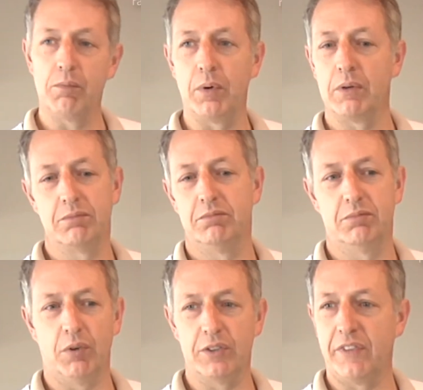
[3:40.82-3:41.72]
But
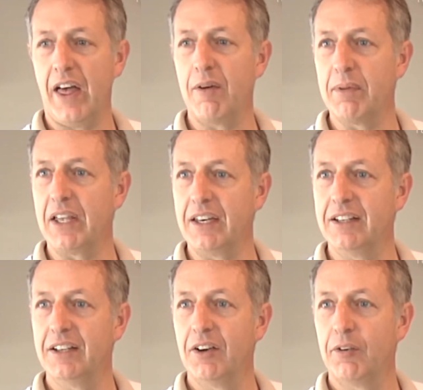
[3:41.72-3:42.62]
what's that mean?
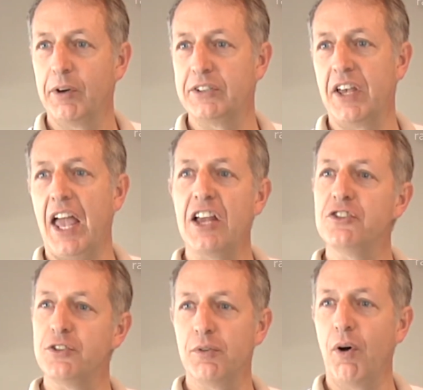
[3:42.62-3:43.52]
Mm-hmm. We say
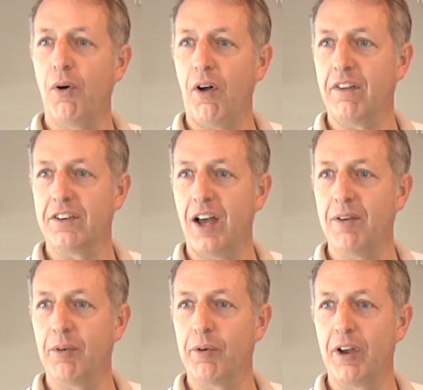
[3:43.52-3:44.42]
H2O all the
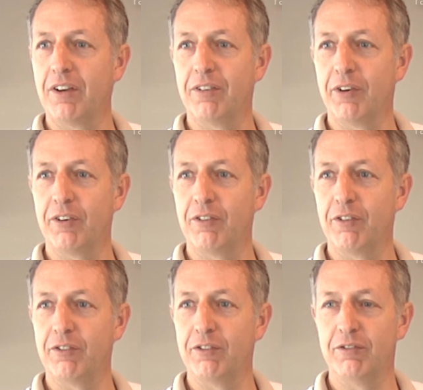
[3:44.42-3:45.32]
time, but we
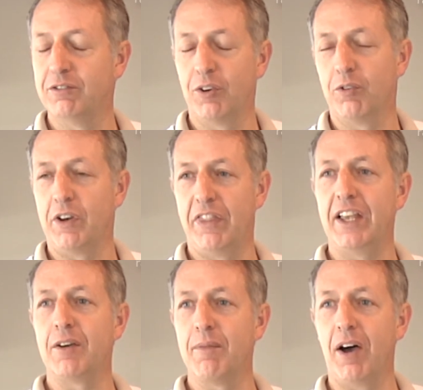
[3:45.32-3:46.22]
don't
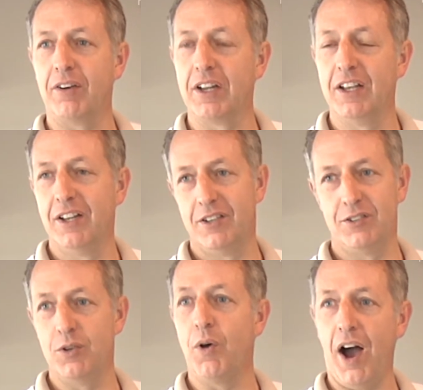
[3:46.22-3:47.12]
think about
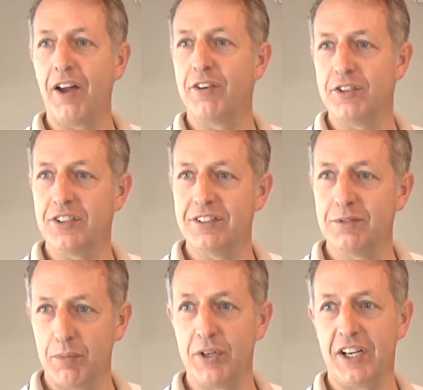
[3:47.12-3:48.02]
two
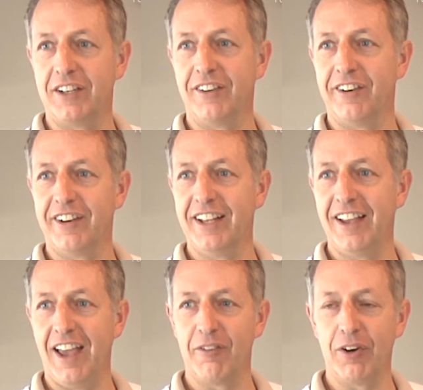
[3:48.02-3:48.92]
hydrogens particularly,
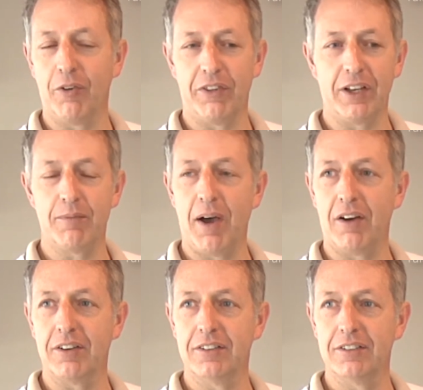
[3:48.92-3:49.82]
and we don't think
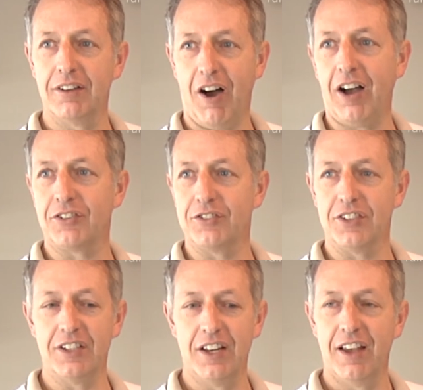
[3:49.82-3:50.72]
about
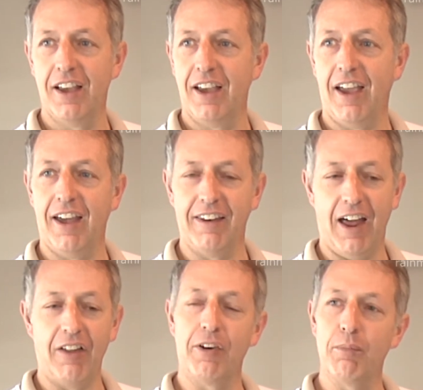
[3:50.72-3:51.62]
oxygen, mm-hmm. and
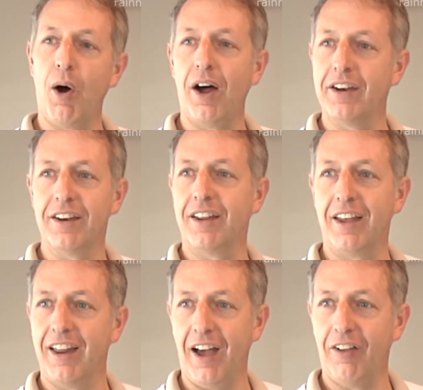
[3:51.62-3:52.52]
how they're bonded
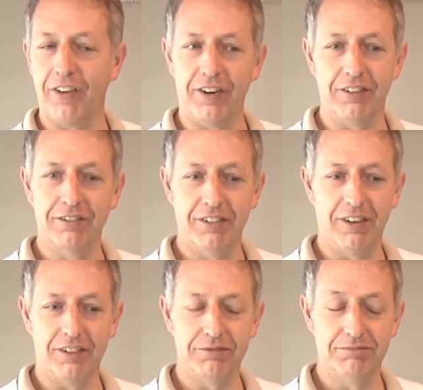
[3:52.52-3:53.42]
and how
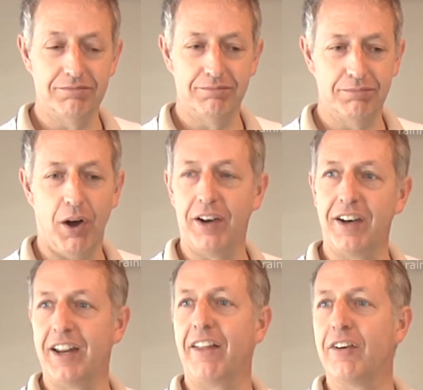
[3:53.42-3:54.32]
they're
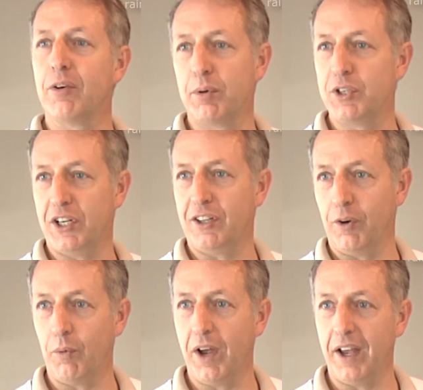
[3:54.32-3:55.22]
bonded together in a
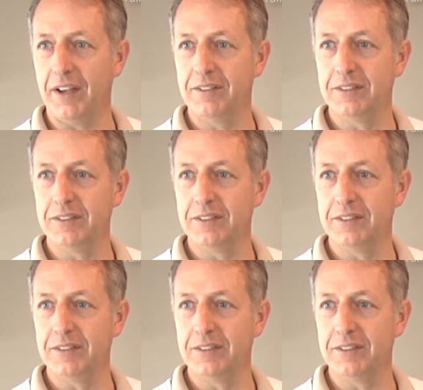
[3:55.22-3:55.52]
particular way.